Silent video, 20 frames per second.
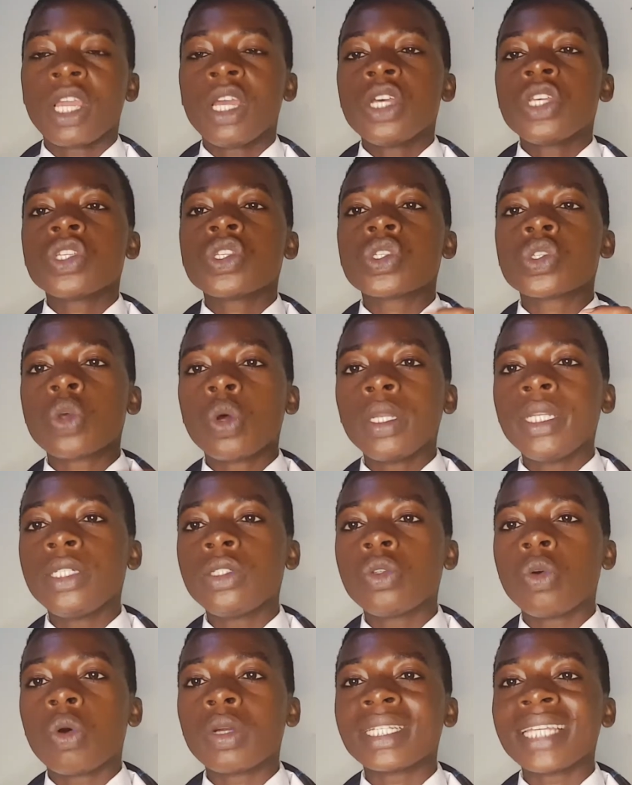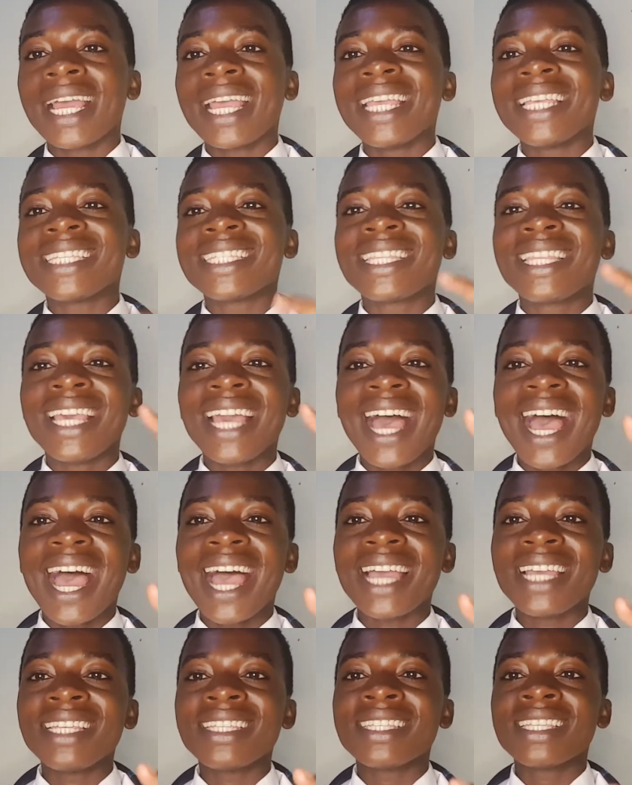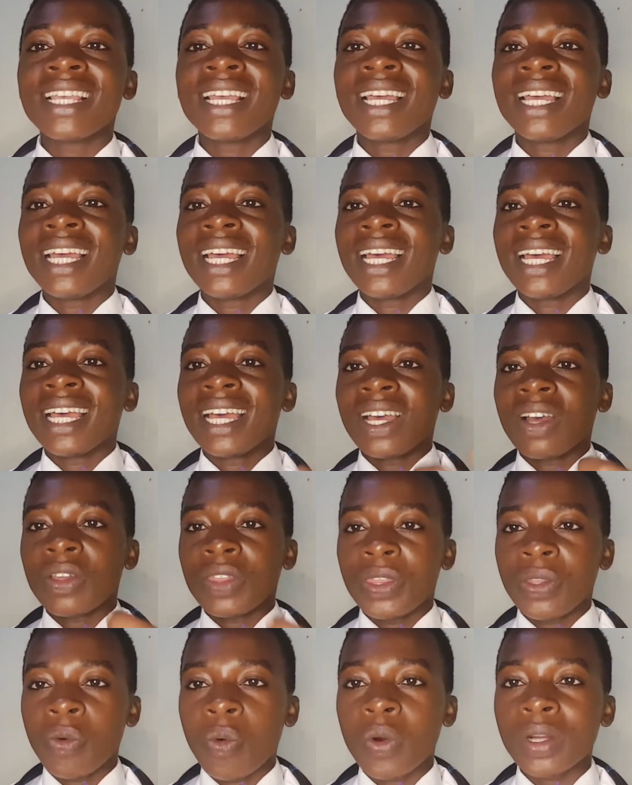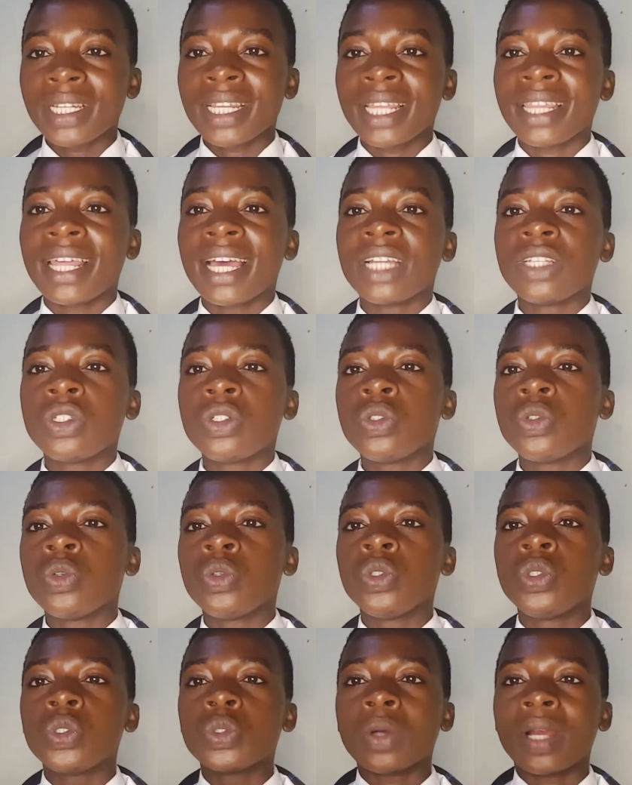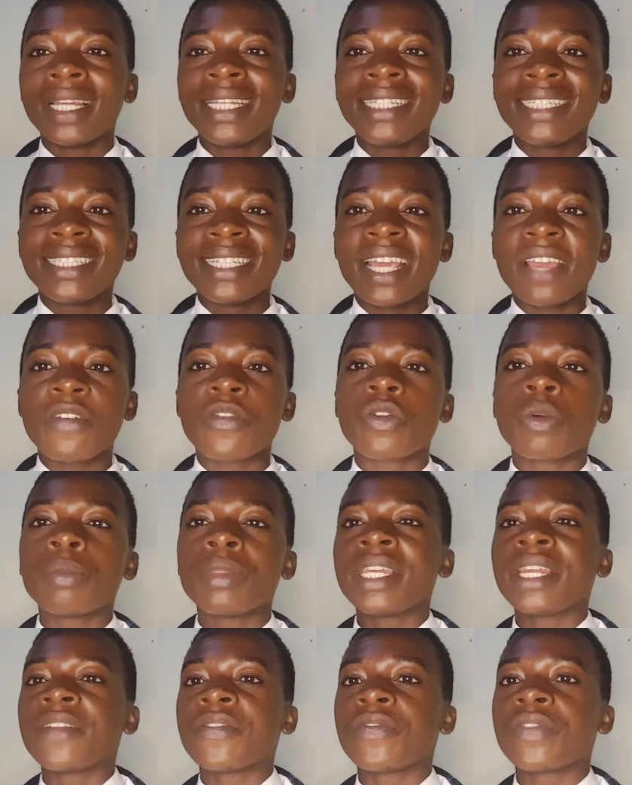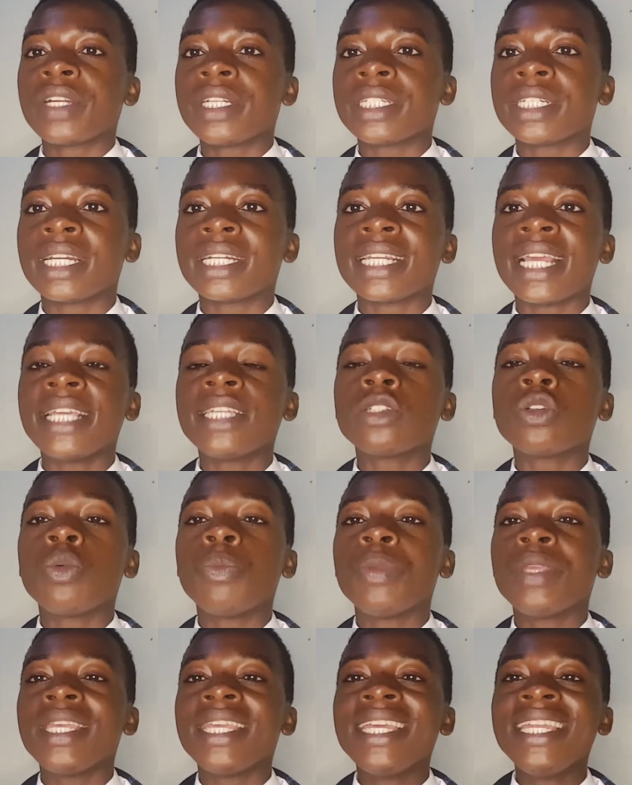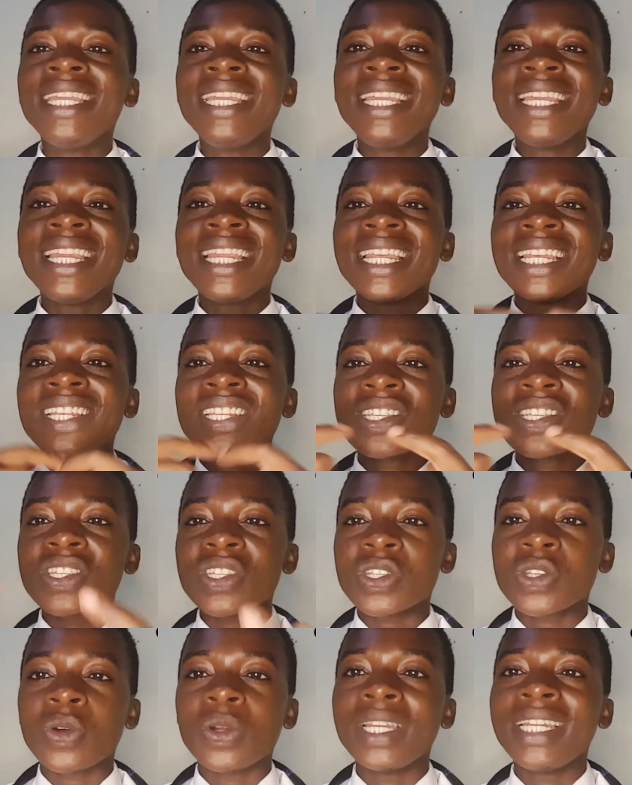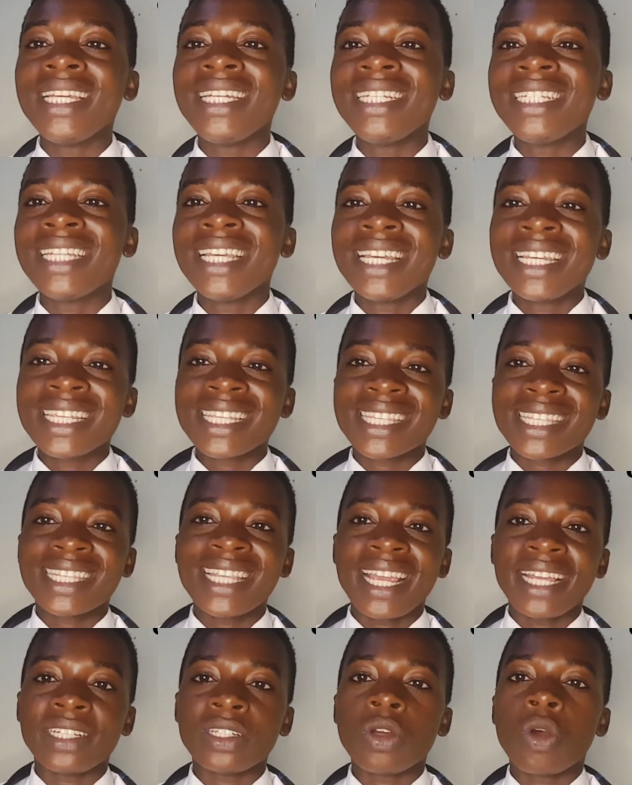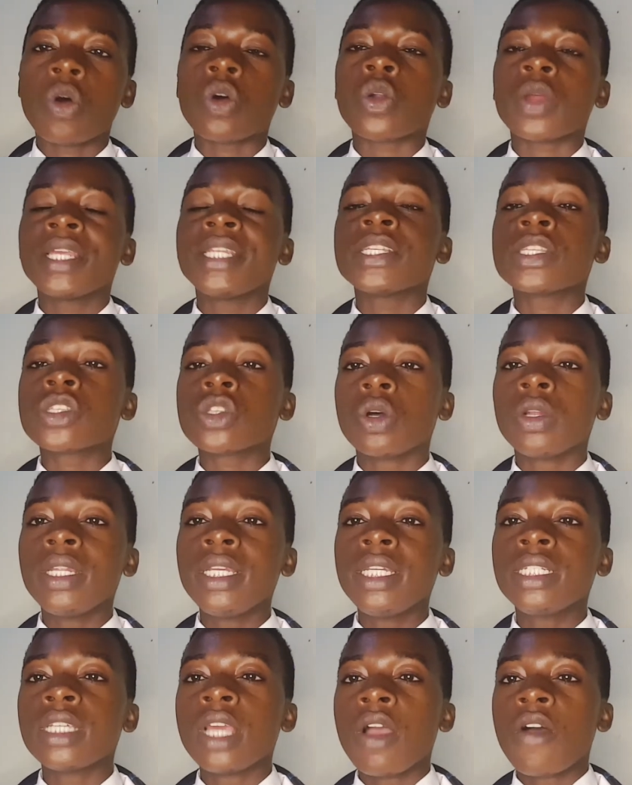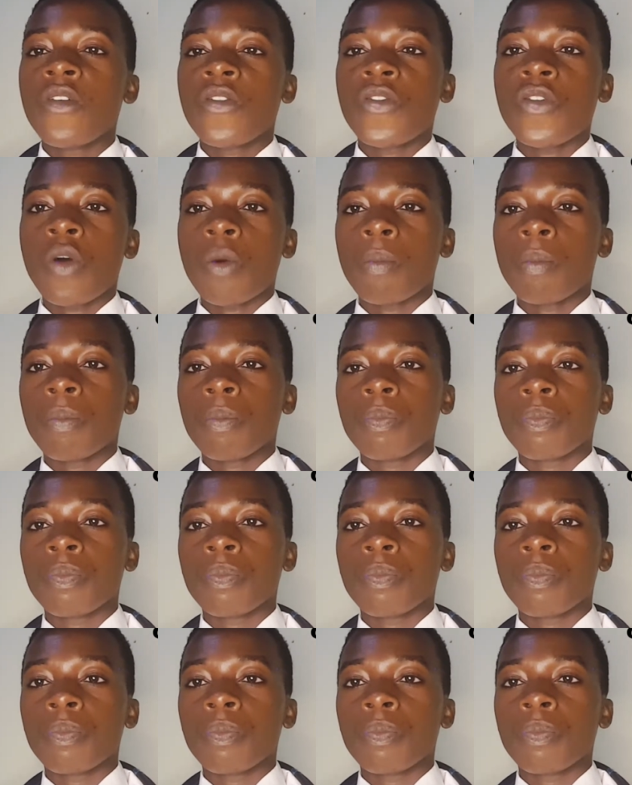Solid water is the ice, the water that you usually take from the refrigerator. It will be in solid state or in solid form.